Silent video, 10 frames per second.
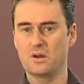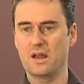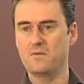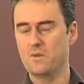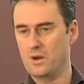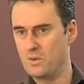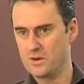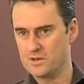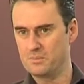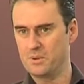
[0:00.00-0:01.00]
that every
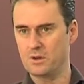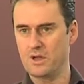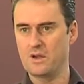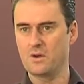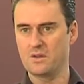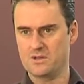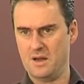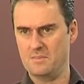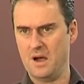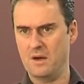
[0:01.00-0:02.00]
Qantas employee got the
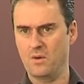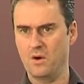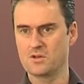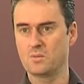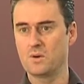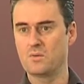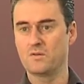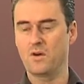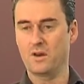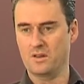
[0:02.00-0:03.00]
same pay rise and we were
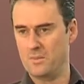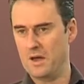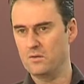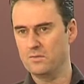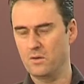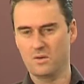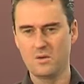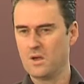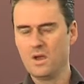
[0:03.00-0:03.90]
fighting the battle for them.